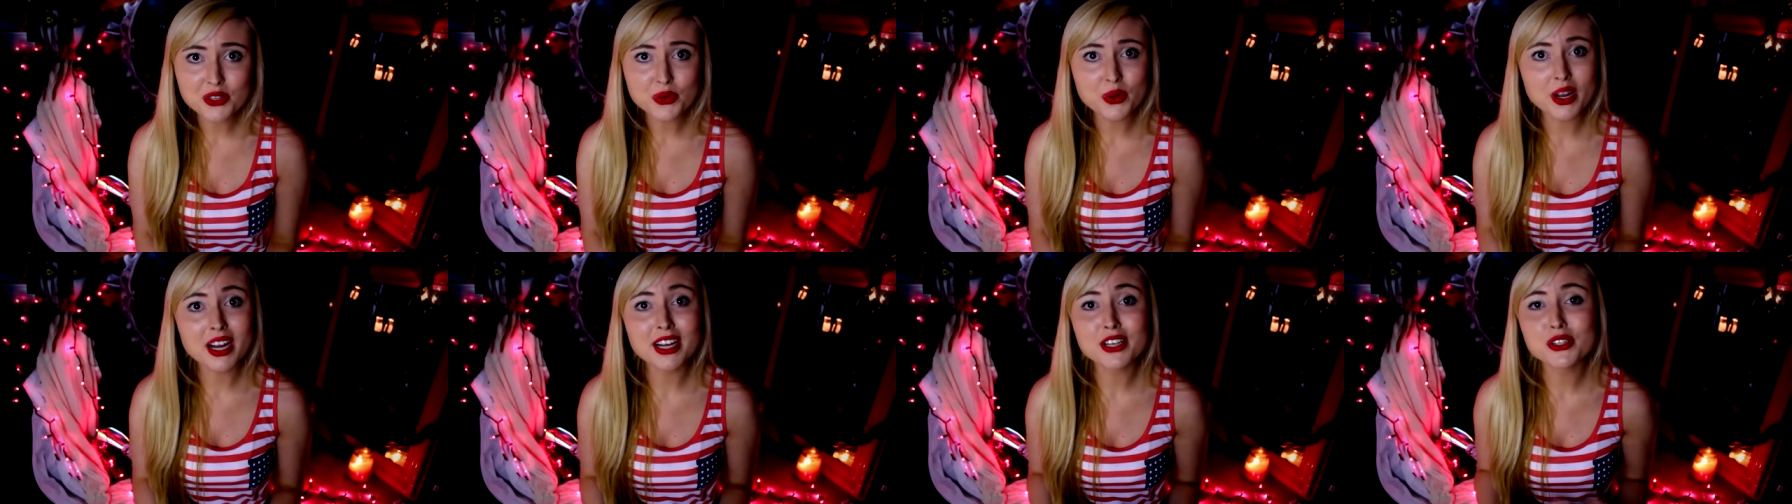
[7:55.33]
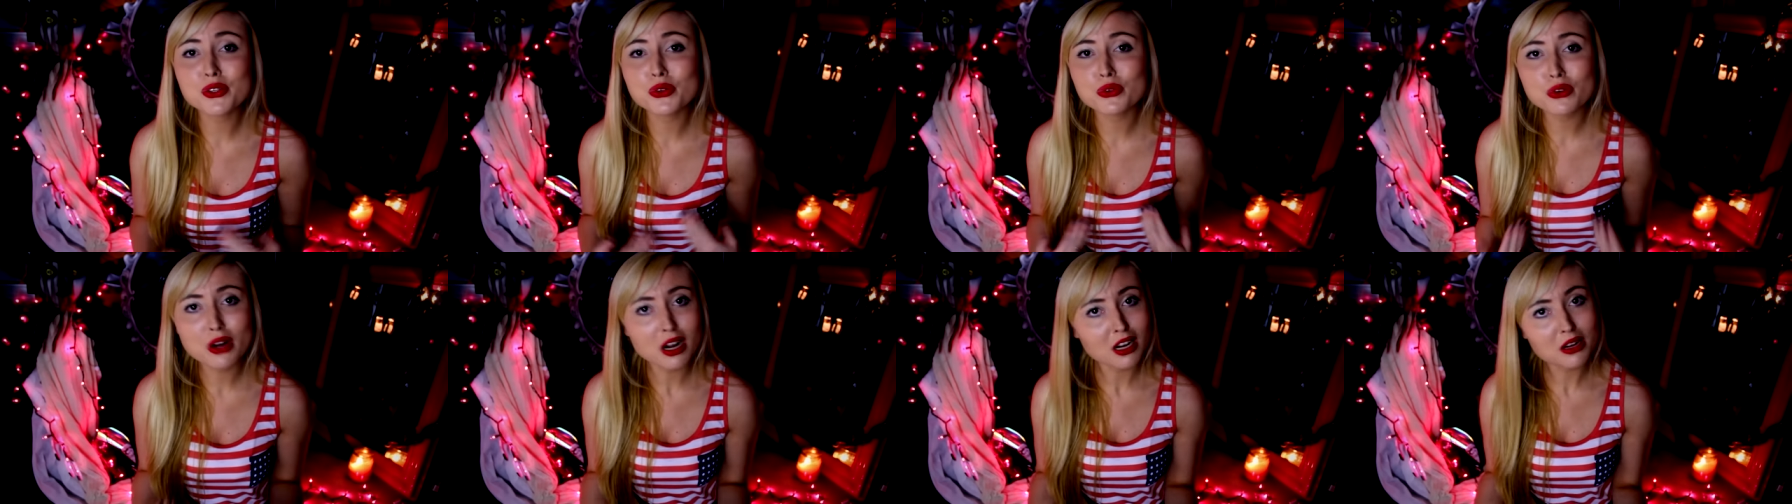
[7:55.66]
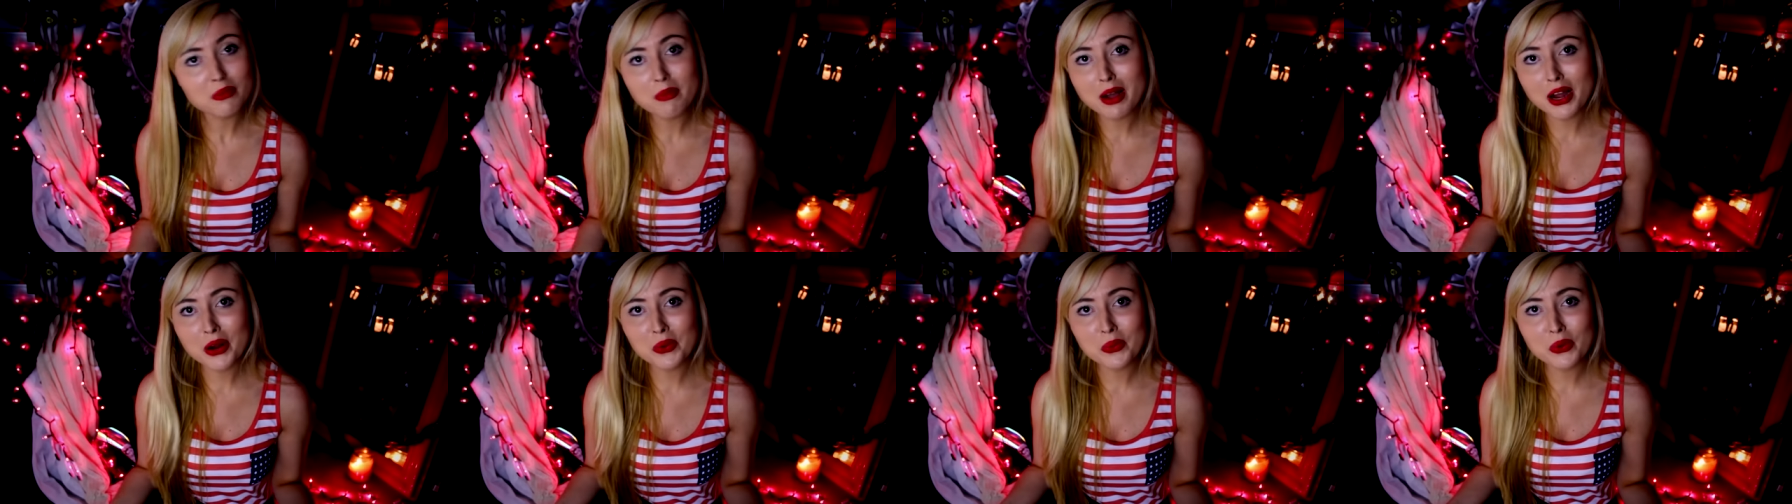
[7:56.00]
You guys rock
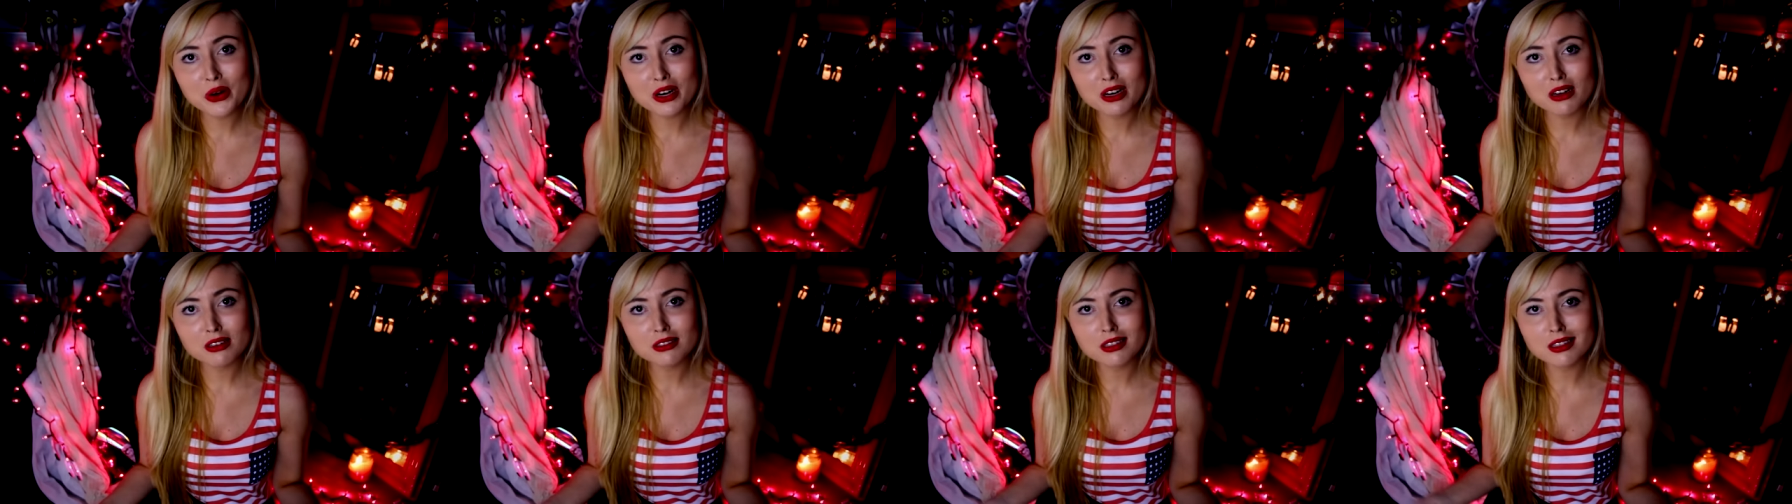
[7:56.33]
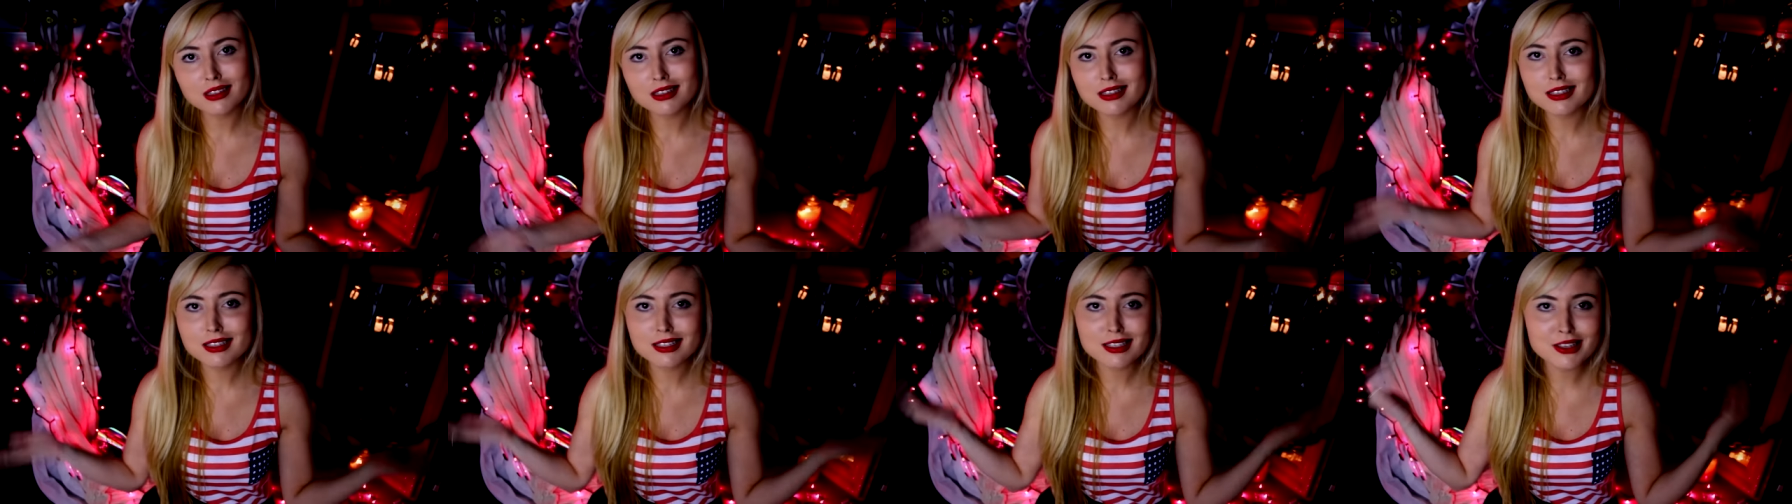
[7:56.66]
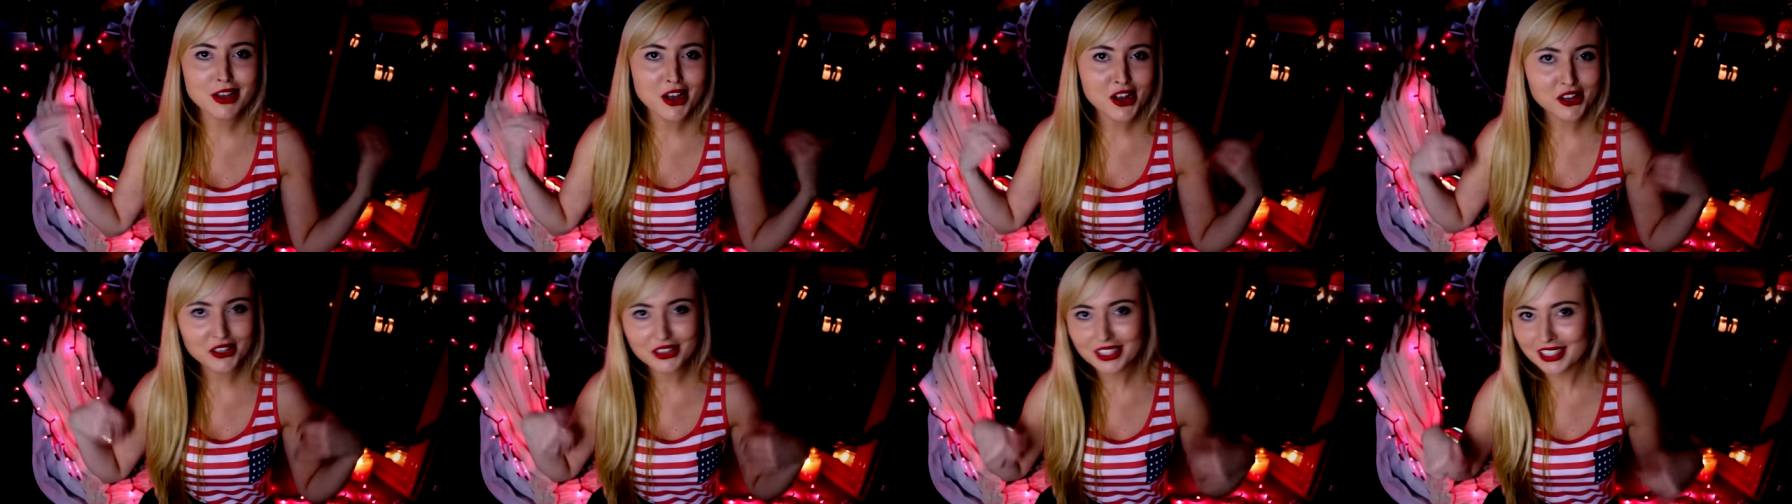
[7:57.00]
my world and the
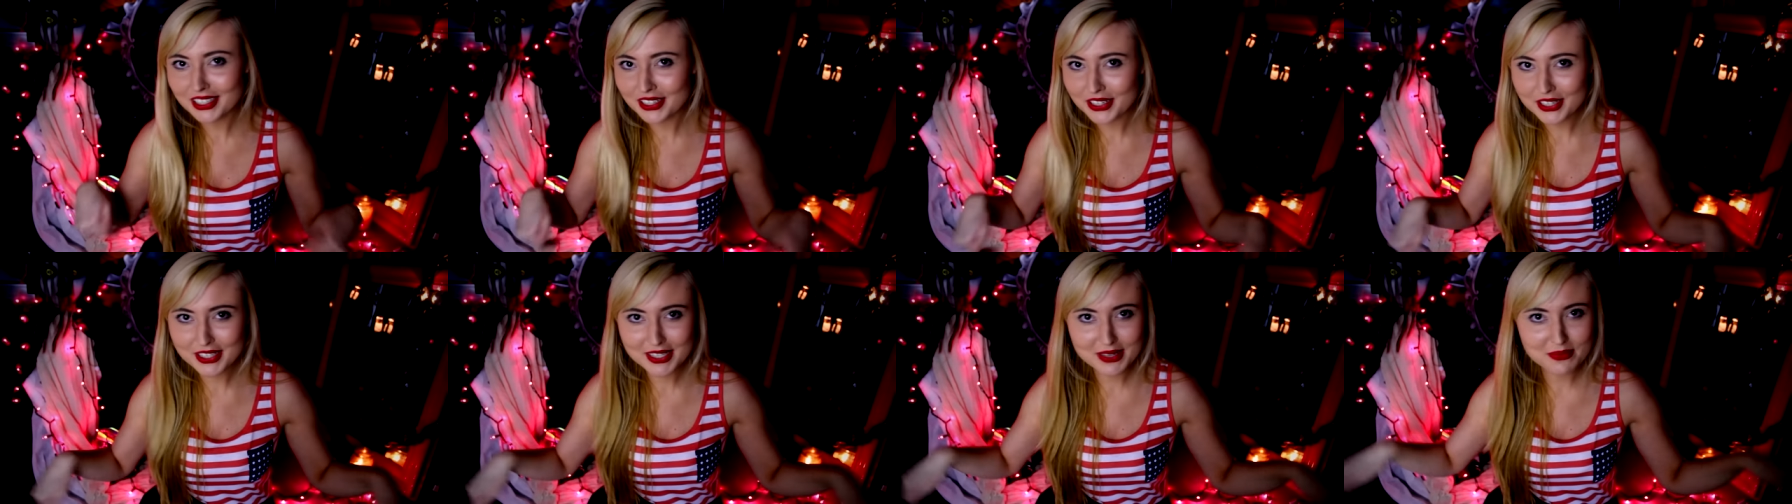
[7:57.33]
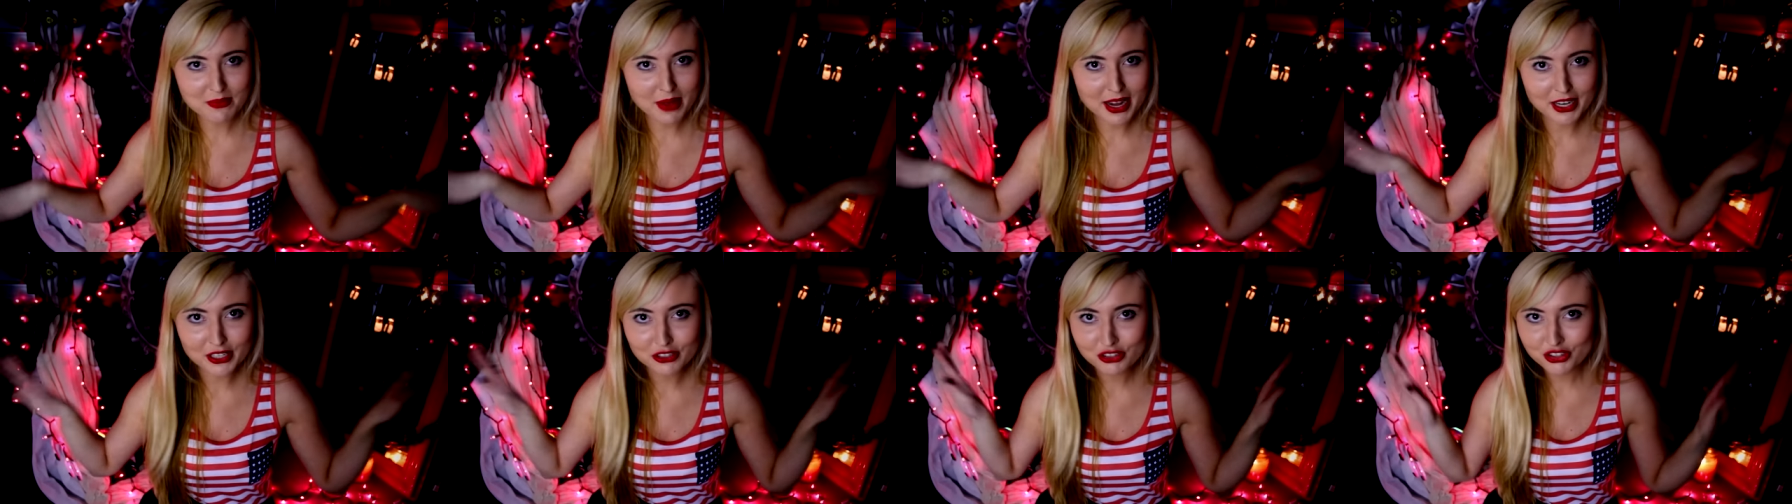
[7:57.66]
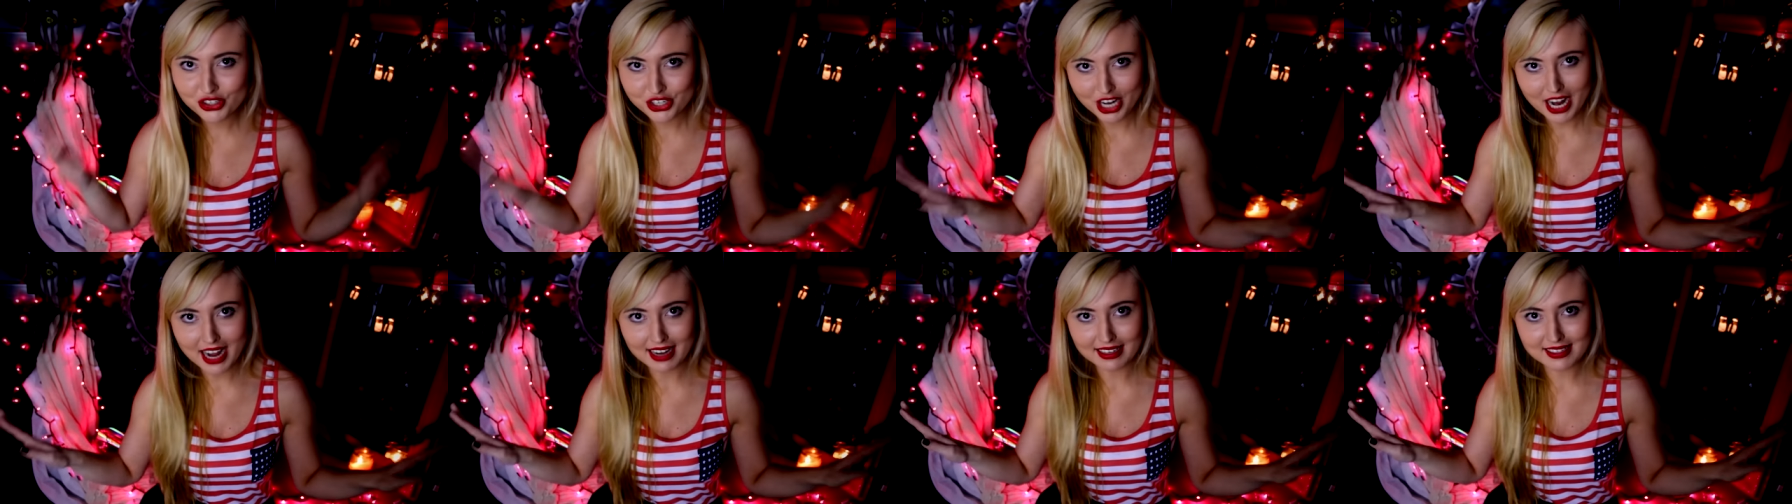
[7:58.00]
song lyrics of Michael
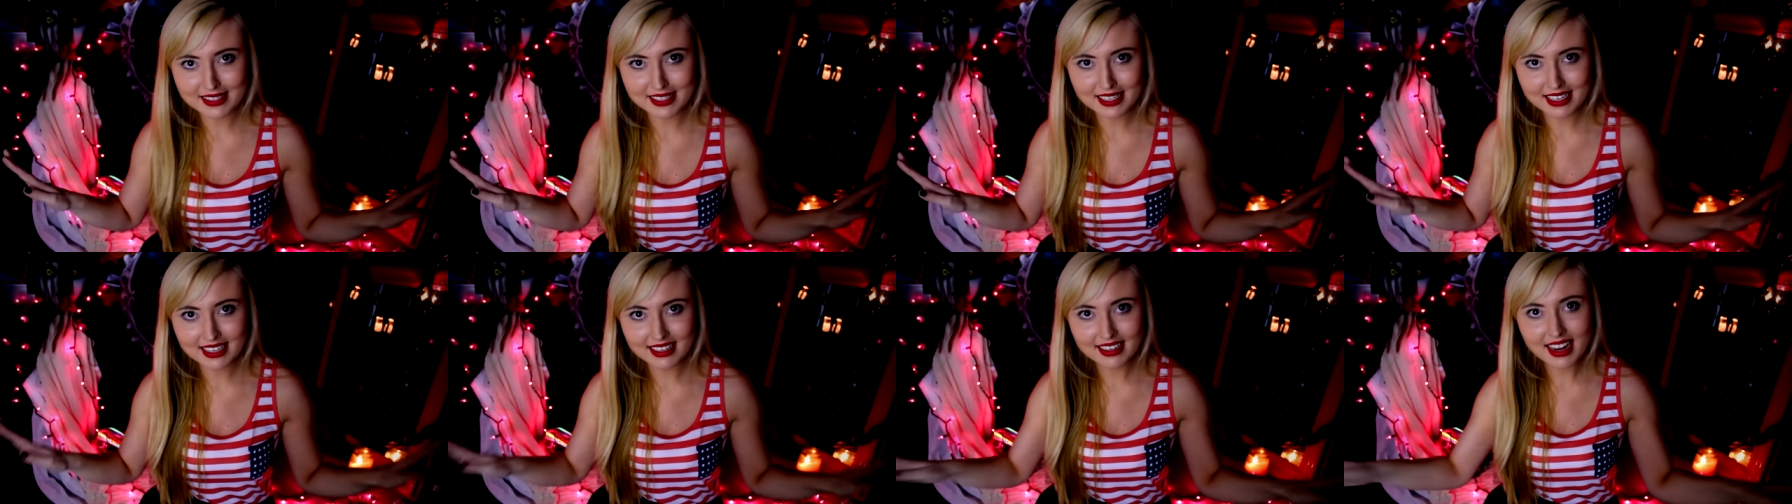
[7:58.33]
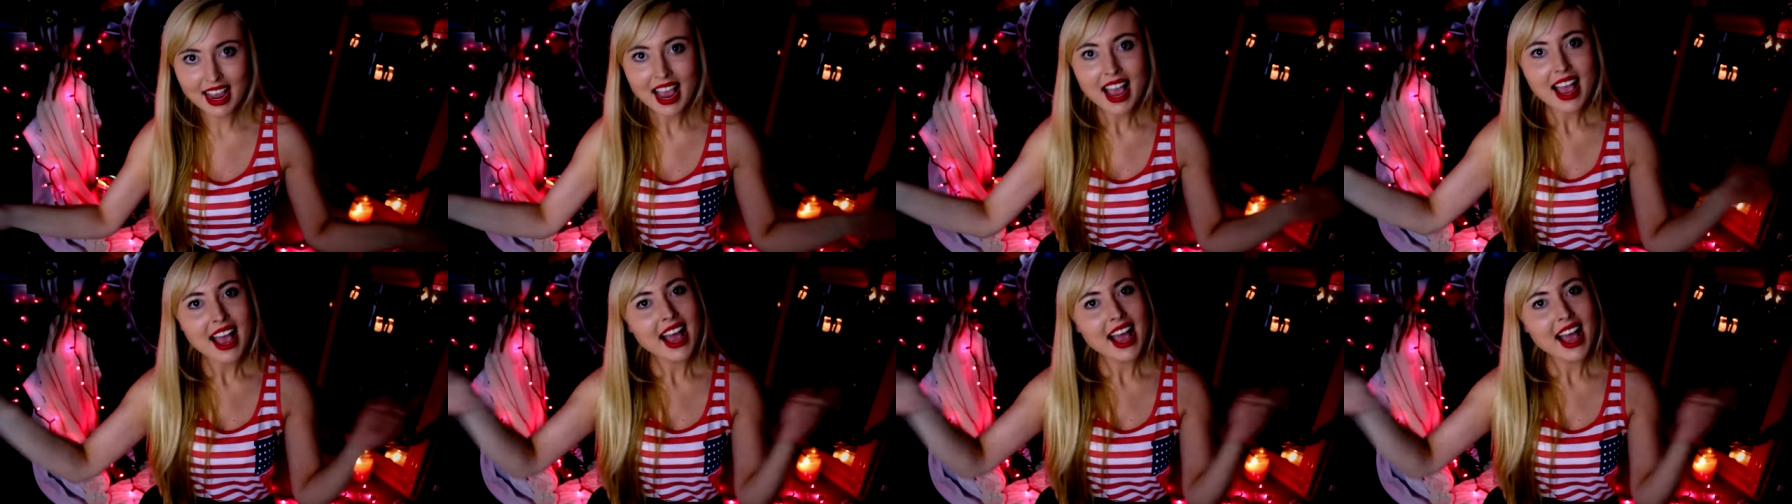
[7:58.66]
Jackson.